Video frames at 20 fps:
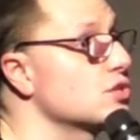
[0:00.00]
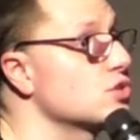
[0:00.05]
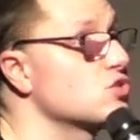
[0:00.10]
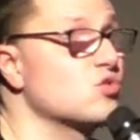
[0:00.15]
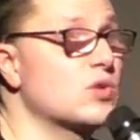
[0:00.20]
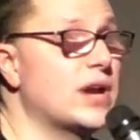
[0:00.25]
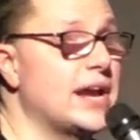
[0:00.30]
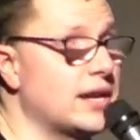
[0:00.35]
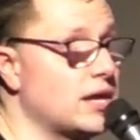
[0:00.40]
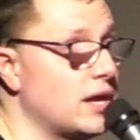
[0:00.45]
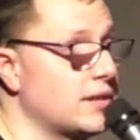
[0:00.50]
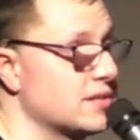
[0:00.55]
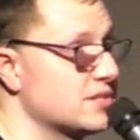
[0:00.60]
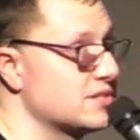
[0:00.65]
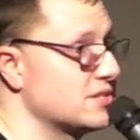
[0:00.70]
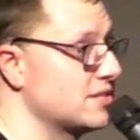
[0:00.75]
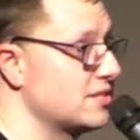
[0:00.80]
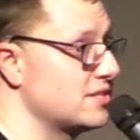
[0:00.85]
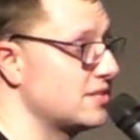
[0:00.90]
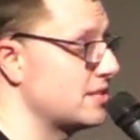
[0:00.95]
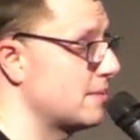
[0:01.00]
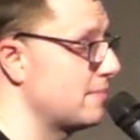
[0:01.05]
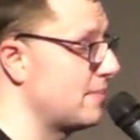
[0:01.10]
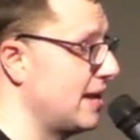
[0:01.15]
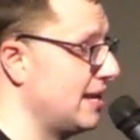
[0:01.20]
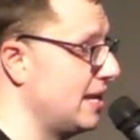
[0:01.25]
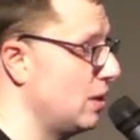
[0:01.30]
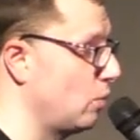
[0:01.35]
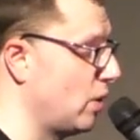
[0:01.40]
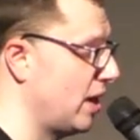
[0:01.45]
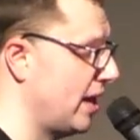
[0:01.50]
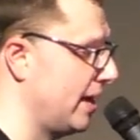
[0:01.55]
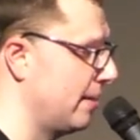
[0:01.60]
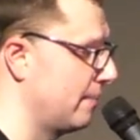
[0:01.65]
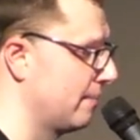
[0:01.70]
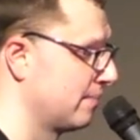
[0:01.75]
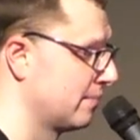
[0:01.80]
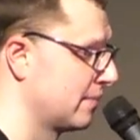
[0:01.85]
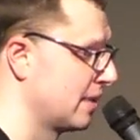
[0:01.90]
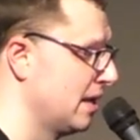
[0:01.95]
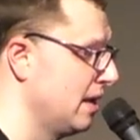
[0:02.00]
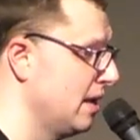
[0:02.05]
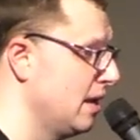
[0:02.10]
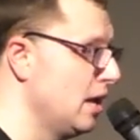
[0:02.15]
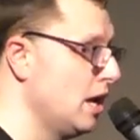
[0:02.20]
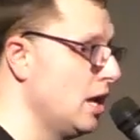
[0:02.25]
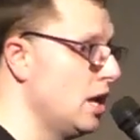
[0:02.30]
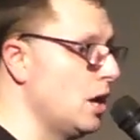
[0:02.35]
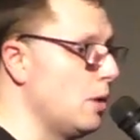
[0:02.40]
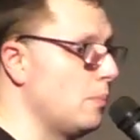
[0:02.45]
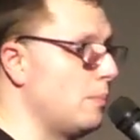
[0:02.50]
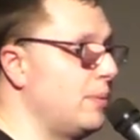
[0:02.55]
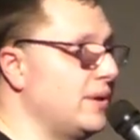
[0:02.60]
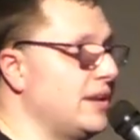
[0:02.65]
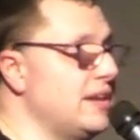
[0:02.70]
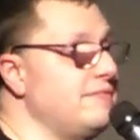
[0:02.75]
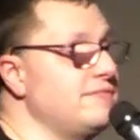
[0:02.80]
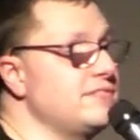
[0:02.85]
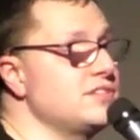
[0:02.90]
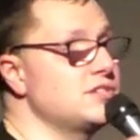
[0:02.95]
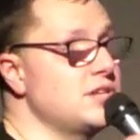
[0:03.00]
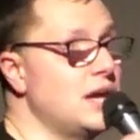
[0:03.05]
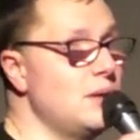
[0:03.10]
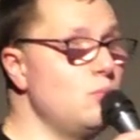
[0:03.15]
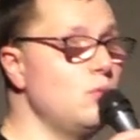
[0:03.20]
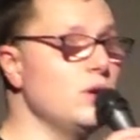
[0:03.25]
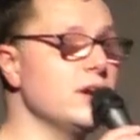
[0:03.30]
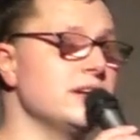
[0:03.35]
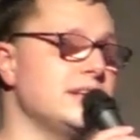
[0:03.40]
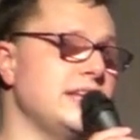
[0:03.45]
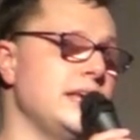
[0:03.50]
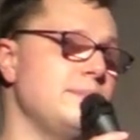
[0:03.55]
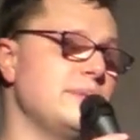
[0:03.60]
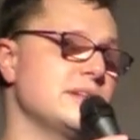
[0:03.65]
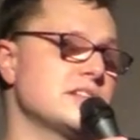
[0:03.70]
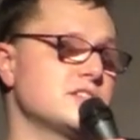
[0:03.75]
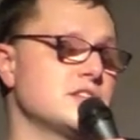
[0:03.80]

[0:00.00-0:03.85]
a drain on the system anyway. But if somewhere deep